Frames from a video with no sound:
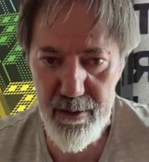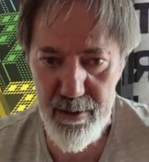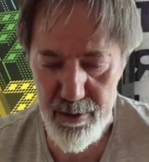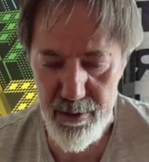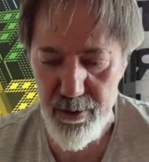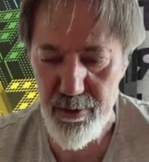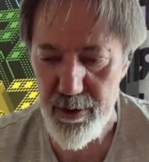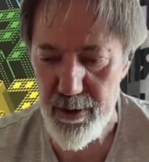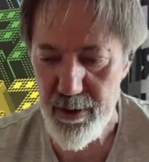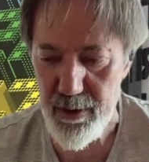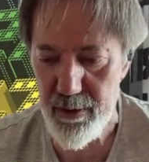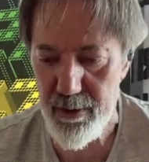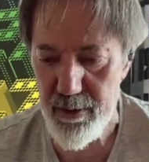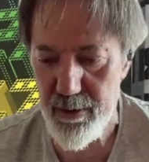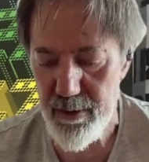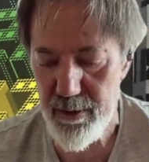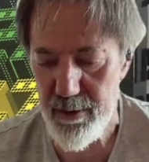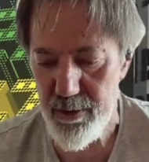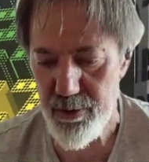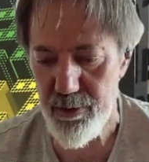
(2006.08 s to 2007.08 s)
So yeah,
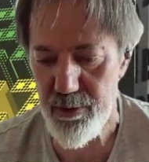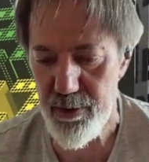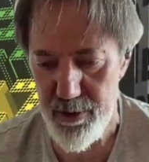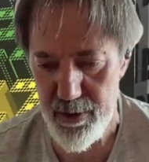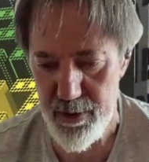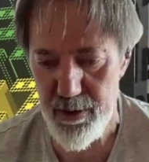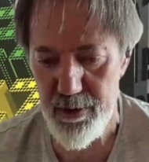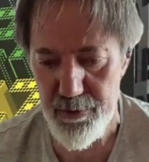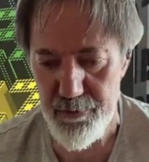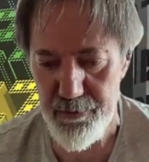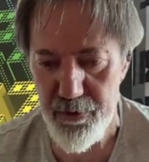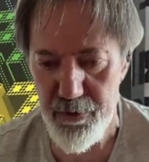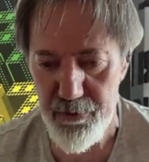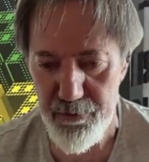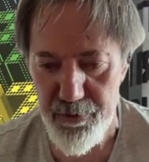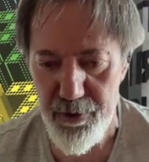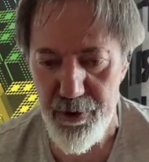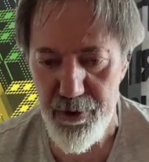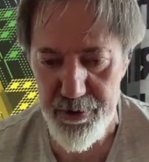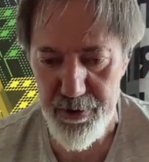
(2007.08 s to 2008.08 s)
so the 64
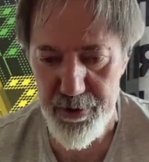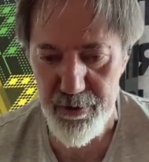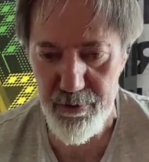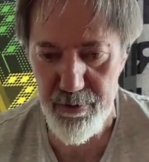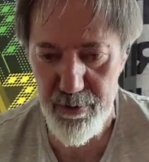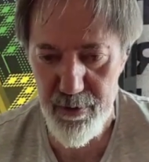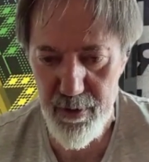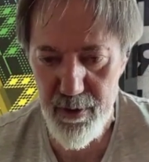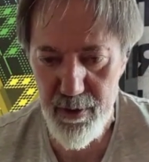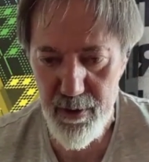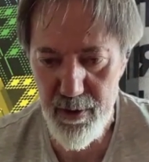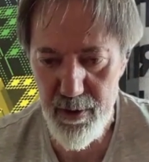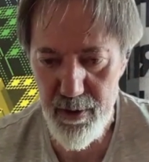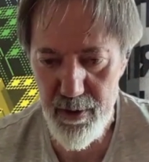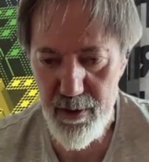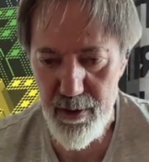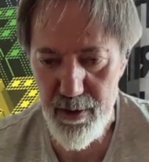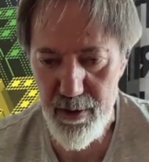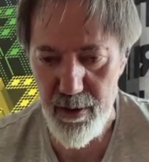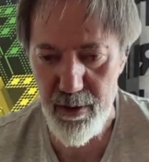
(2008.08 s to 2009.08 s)
version
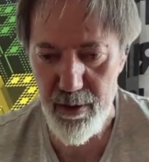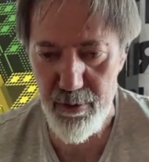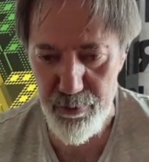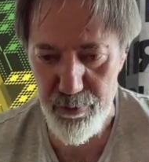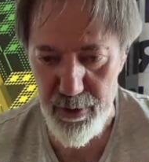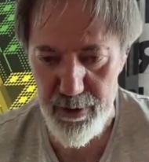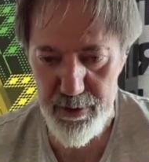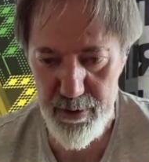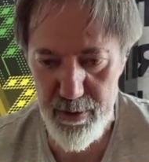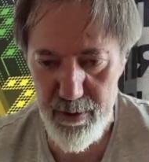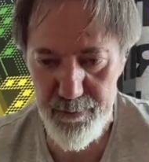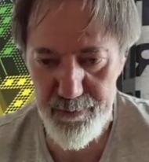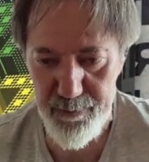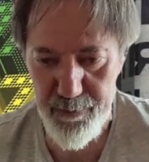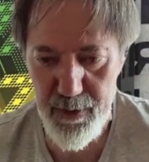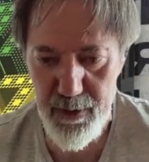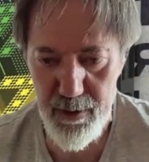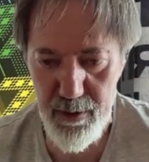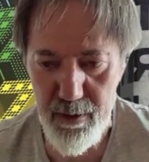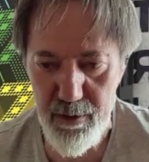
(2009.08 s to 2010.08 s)
was
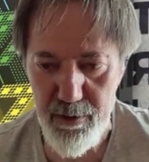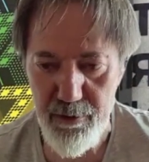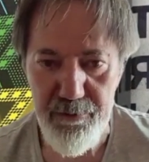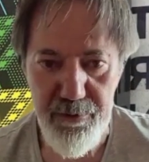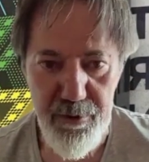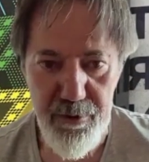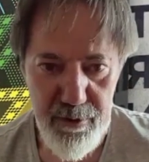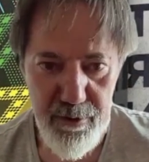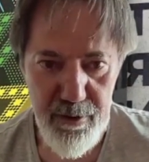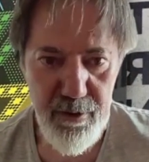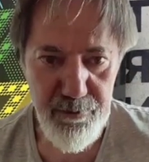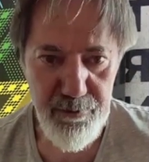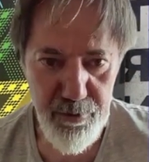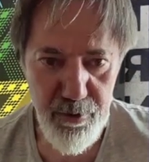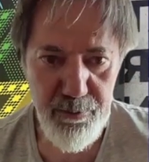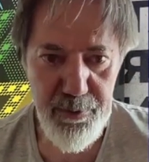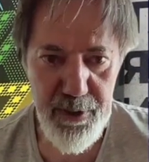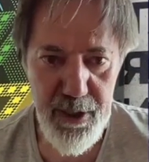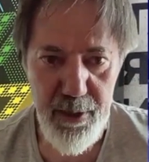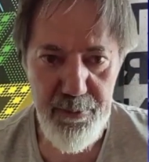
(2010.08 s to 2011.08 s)
converted
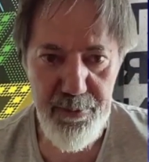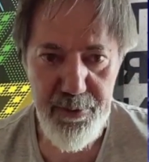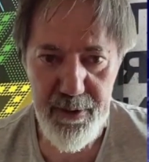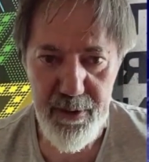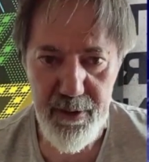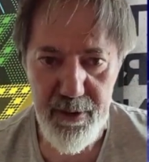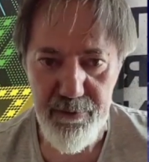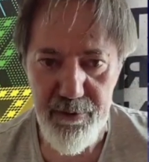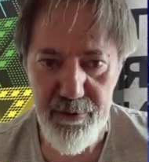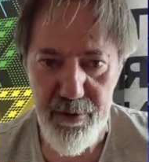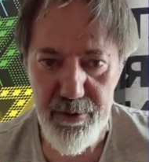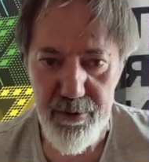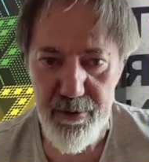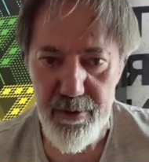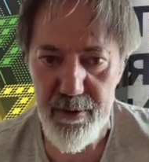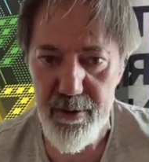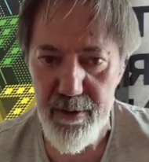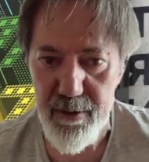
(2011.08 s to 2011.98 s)
from the Amstrad version.